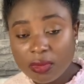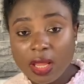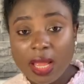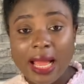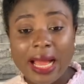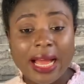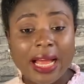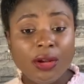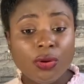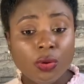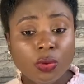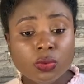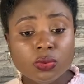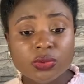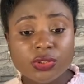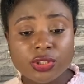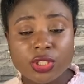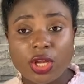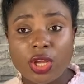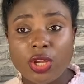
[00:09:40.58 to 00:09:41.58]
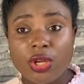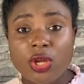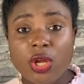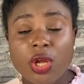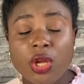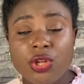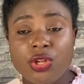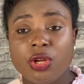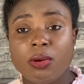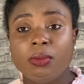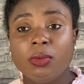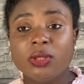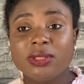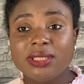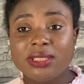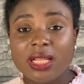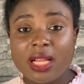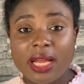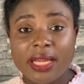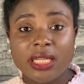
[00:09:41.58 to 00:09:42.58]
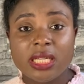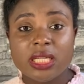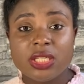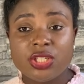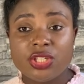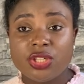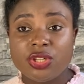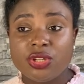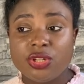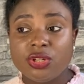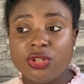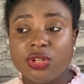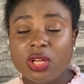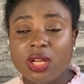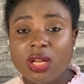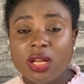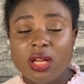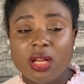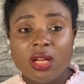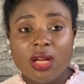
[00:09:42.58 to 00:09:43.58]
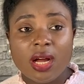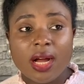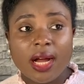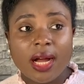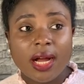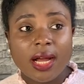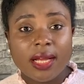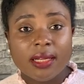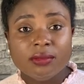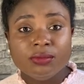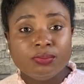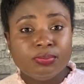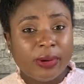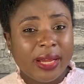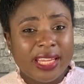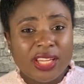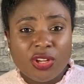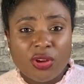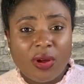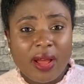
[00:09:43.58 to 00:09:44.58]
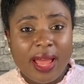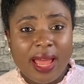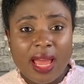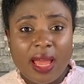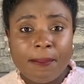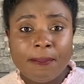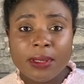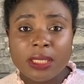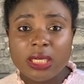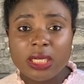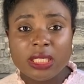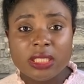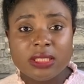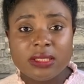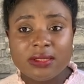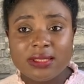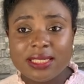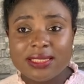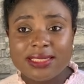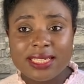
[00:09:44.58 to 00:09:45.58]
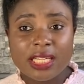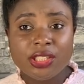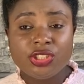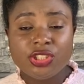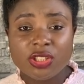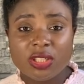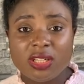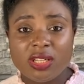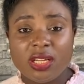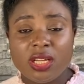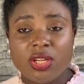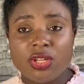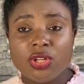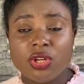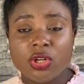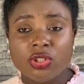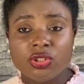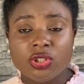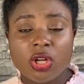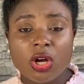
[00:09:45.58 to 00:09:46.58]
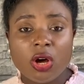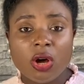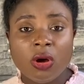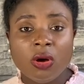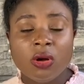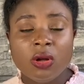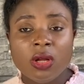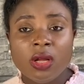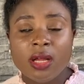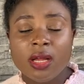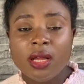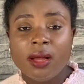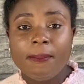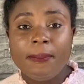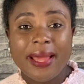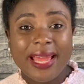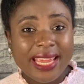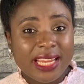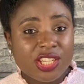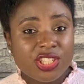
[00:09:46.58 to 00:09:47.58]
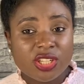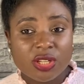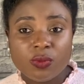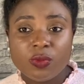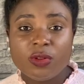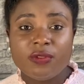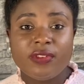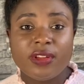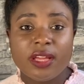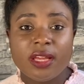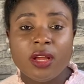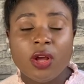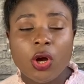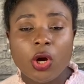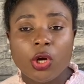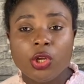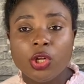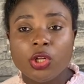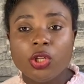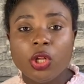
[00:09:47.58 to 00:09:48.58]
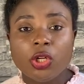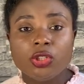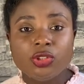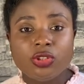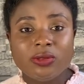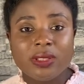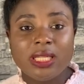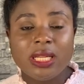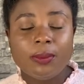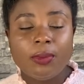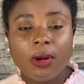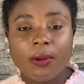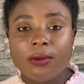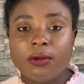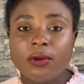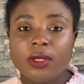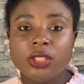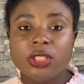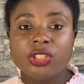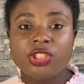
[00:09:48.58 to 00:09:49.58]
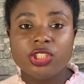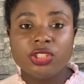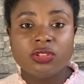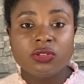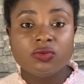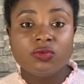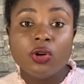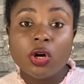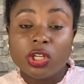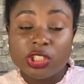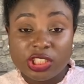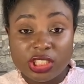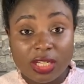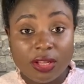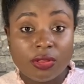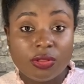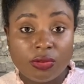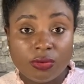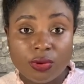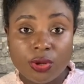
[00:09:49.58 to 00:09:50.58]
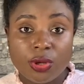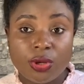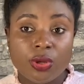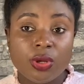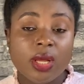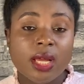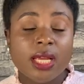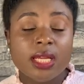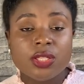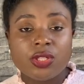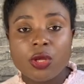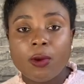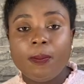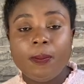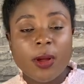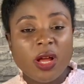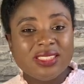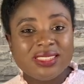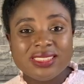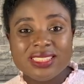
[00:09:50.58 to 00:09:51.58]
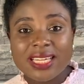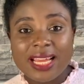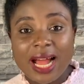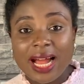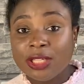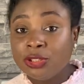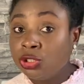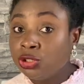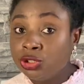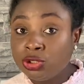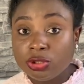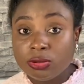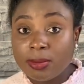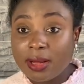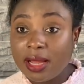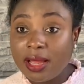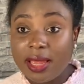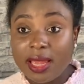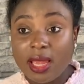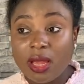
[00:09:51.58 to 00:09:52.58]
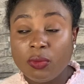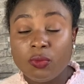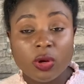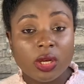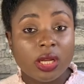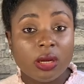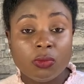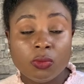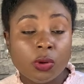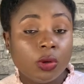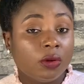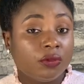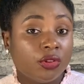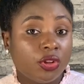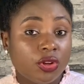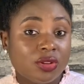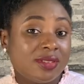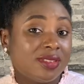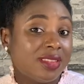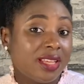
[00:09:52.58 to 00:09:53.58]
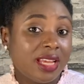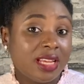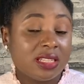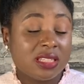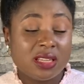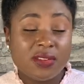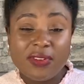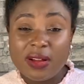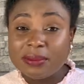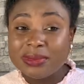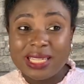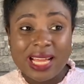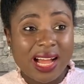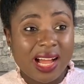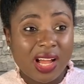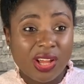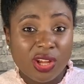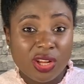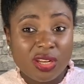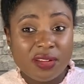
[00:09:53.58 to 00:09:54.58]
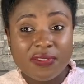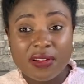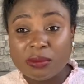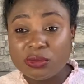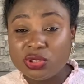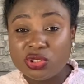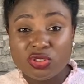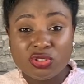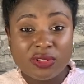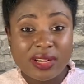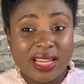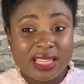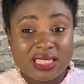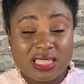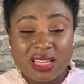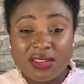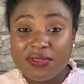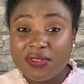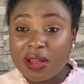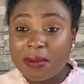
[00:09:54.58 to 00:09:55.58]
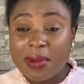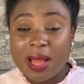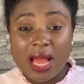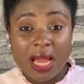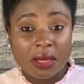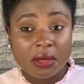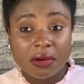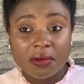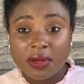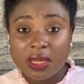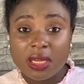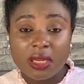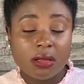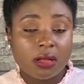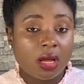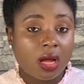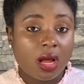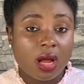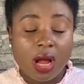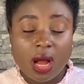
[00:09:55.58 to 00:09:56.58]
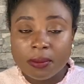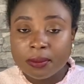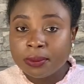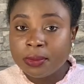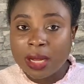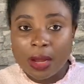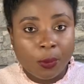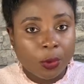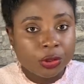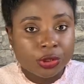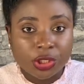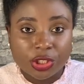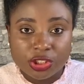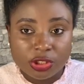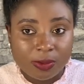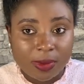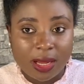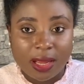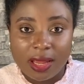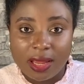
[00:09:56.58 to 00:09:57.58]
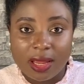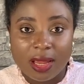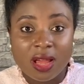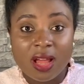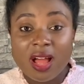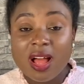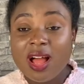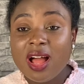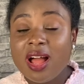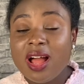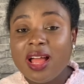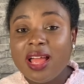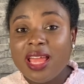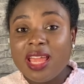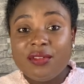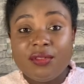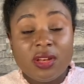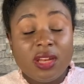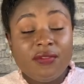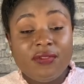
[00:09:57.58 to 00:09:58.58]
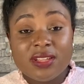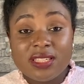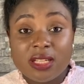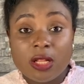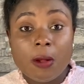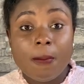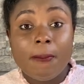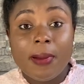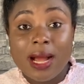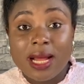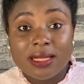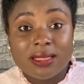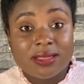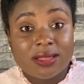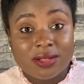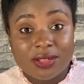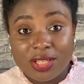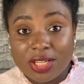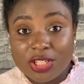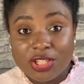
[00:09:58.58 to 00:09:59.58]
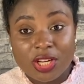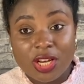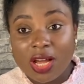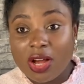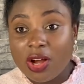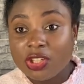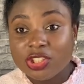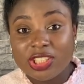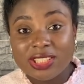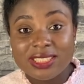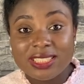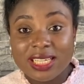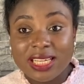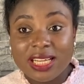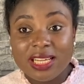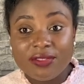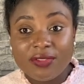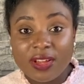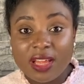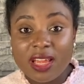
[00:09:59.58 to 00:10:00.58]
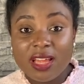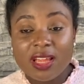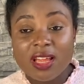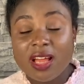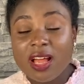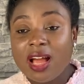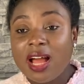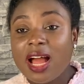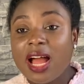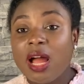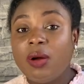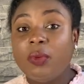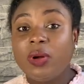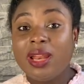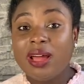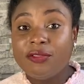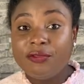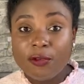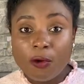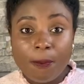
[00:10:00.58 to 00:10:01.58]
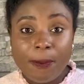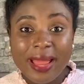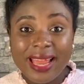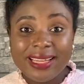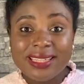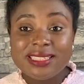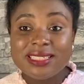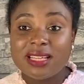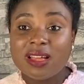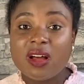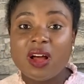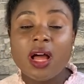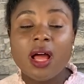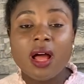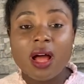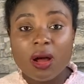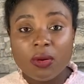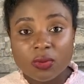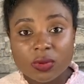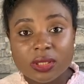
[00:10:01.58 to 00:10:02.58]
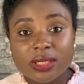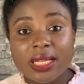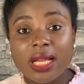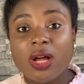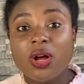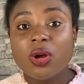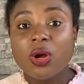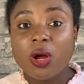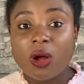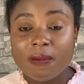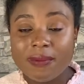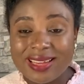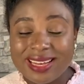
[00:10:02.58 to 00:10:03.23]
And also, you're most likely to break your hair because essentially you're not patient with it or you're not doing it properly you want to just rush it through so personally i don't do my hair when i'm one of those things if i'm tired if i'm stressed if i'm angry no I'm, i won't touch my hair even if it's in a bad condition i'll just leave it and when i feel better i will now come